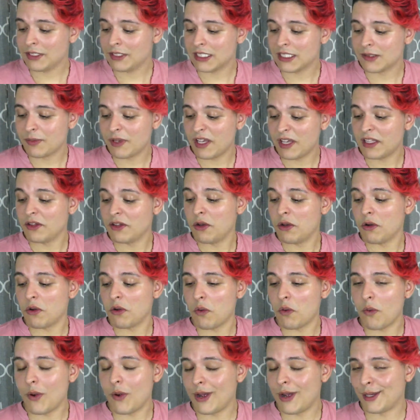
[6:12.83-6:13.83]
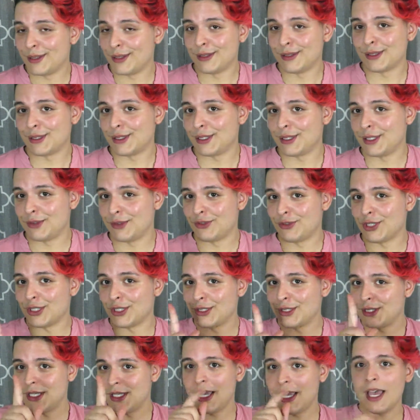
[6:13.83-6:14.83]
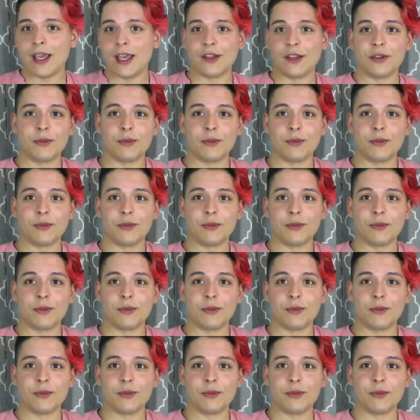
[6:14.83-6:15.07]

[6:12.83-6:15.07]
to spend no coins just yet.